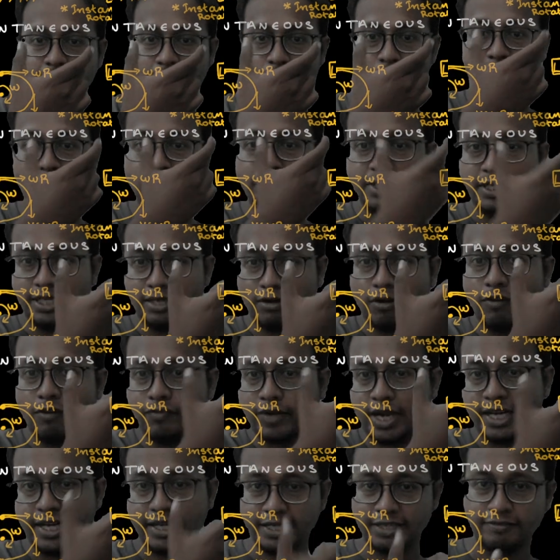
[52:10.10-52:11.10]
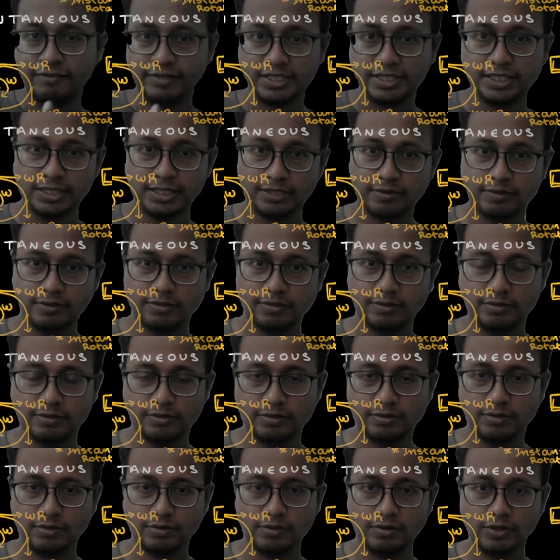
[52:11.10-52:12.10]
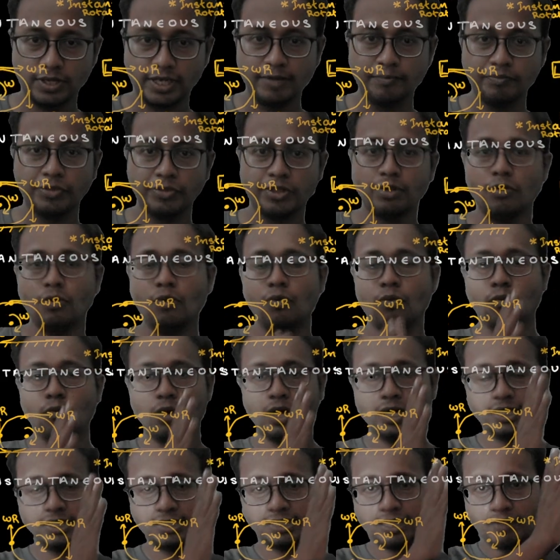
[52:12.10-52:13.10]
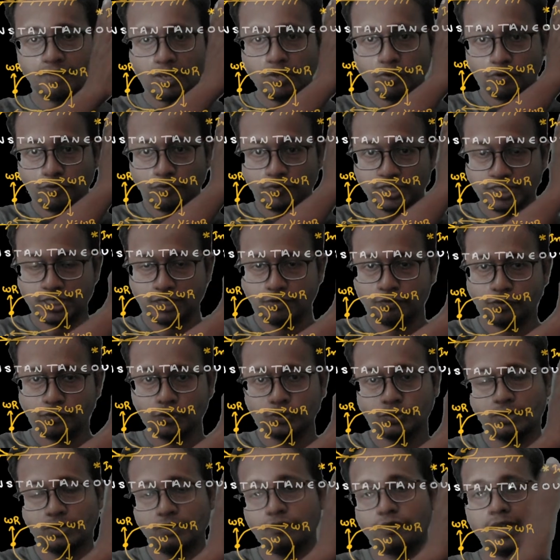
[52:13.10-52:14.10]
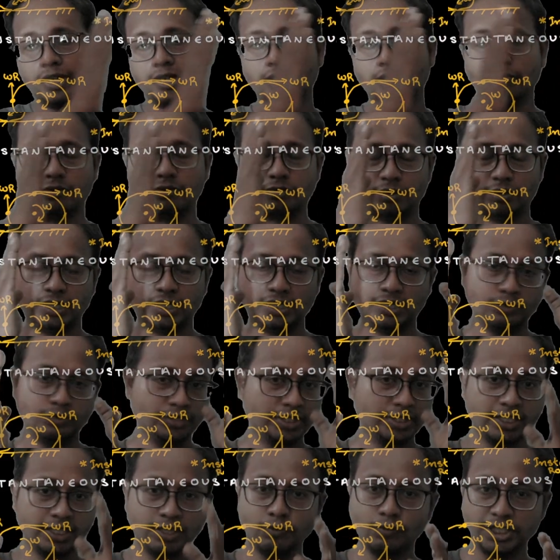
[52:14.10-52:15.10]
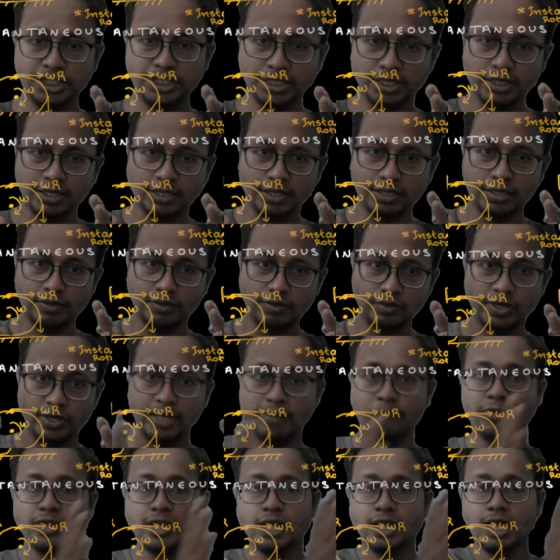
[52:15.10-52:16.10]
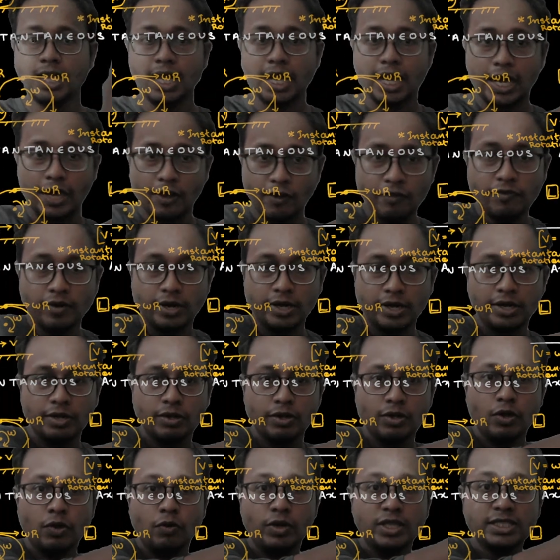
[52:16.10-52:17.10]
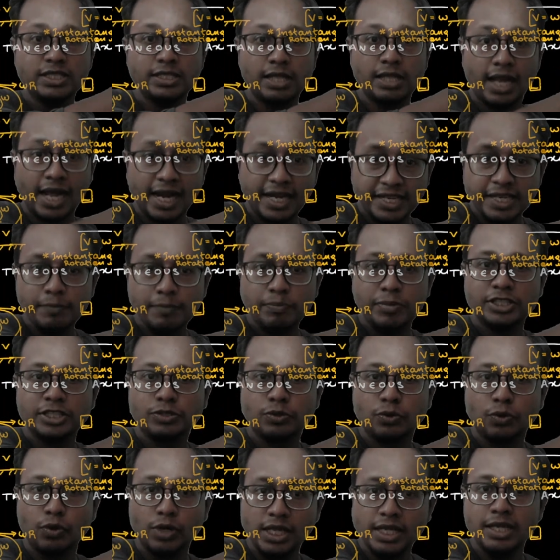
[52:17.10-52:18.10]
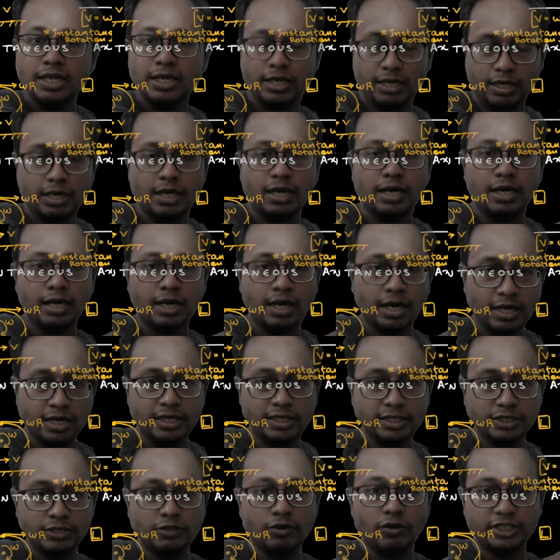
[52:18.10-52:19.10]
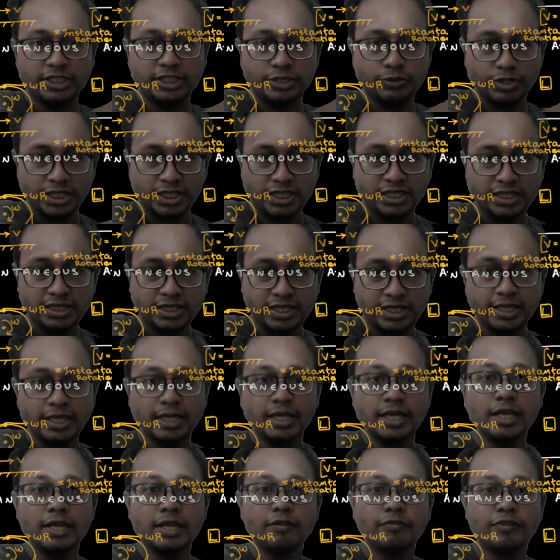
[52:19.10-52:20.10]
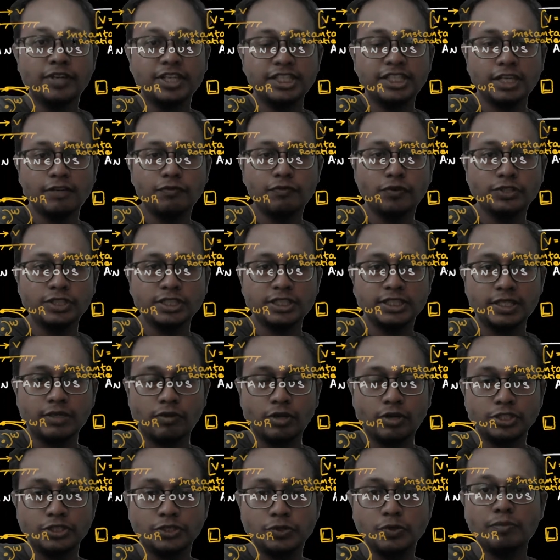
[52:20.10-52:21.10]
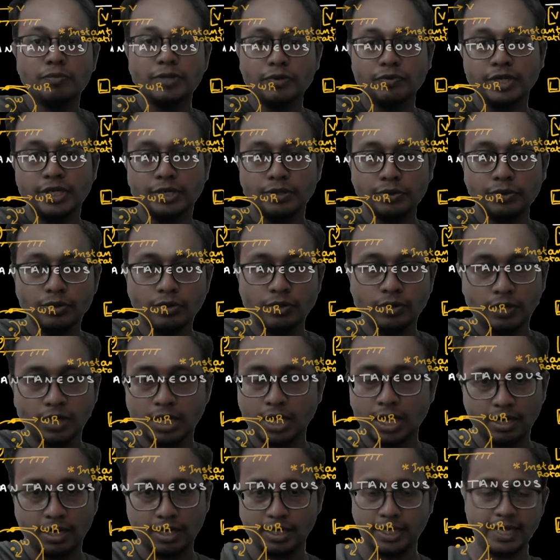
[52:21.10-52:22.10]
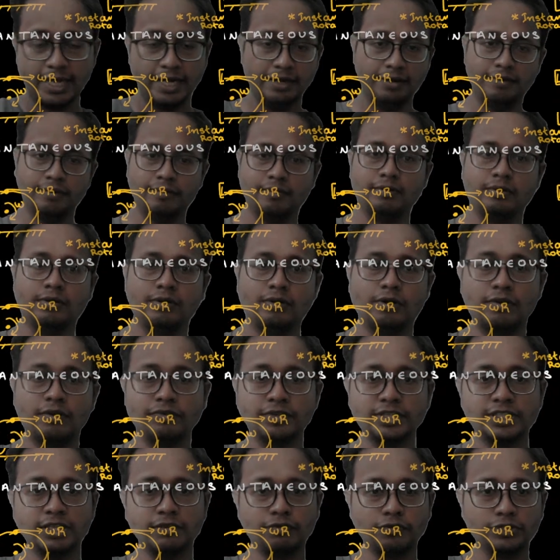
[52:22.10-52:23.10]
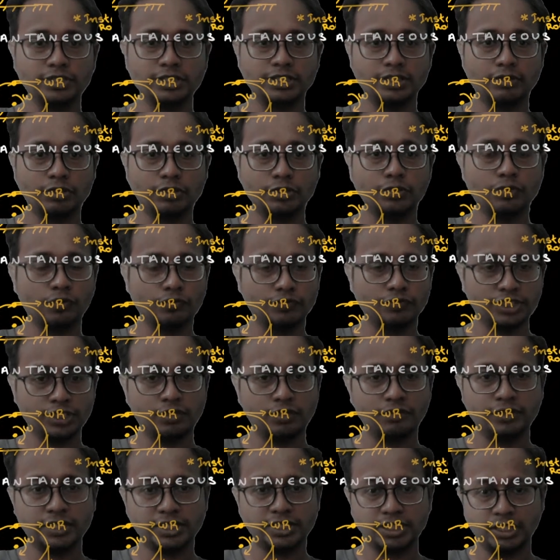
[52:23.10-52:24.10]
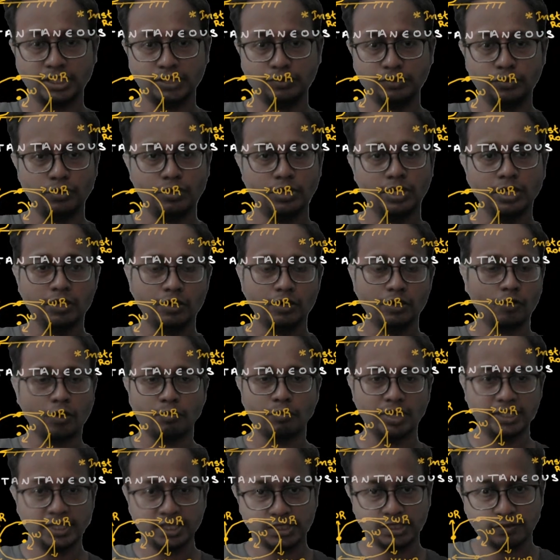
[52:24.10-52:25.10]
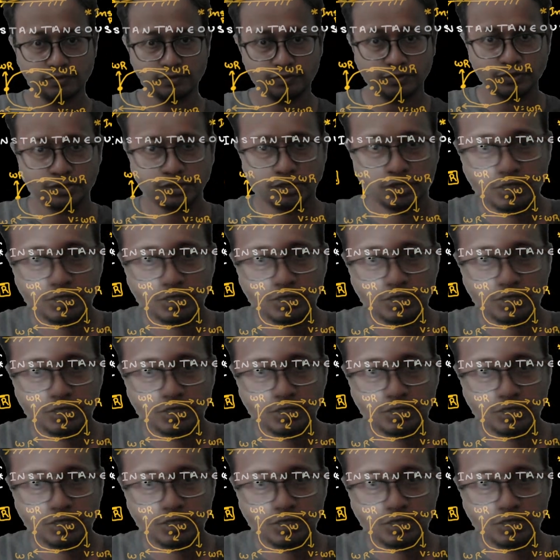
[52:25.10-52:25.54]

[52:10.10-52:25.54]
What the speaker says: or limit of kinetic friction. Okay, what is the value of friction force? You have to find out using equation. Okay, however, when sliding plus rolling occurs, a situation is there, friction force is equals to mu into n, or friction force is equals to coefficient of friction into normal reaction force.